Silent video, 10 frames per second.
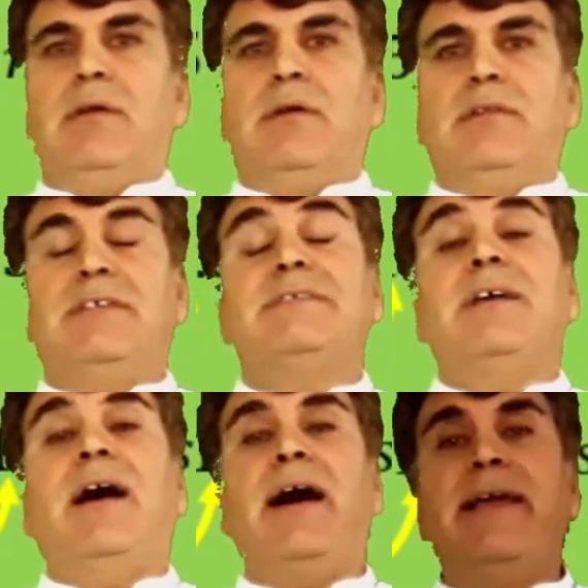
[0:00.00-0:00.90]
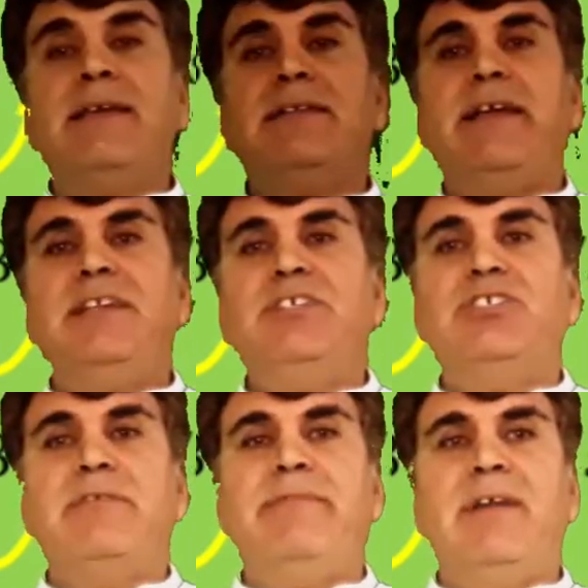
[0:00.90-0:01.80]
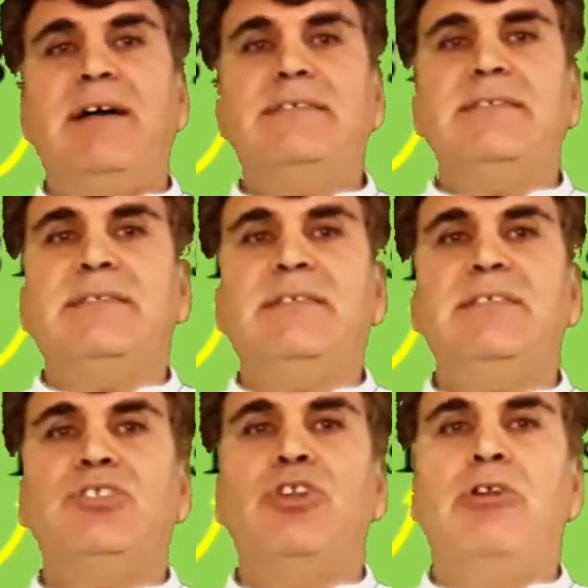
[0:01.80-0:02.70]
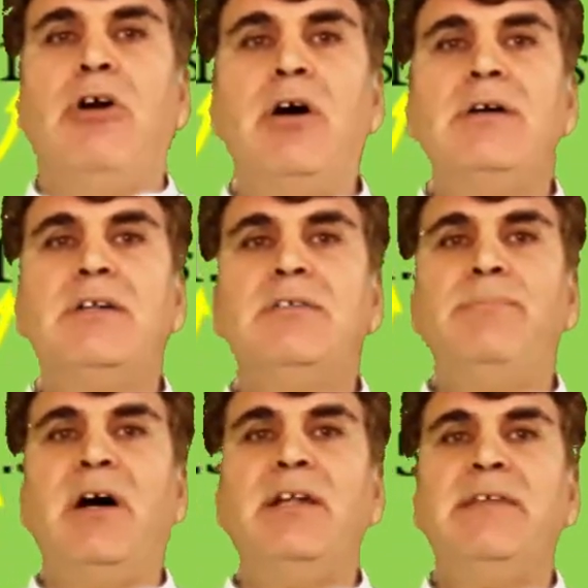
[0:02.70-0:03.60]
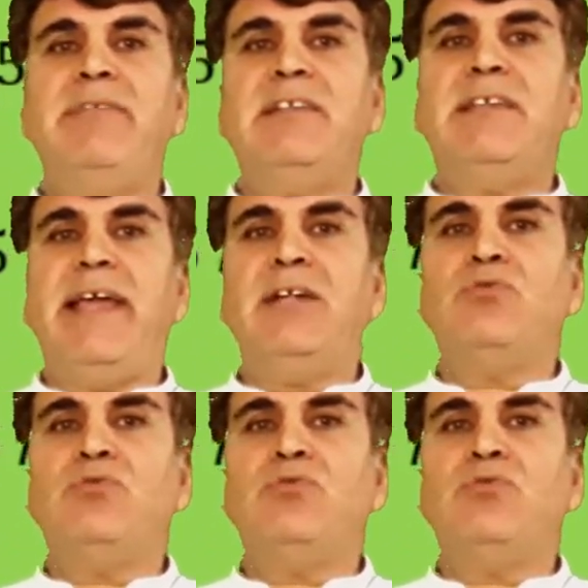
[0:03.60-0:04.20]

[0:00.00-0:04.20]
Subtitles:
Thus, higher the initial velocity, the longer the body will take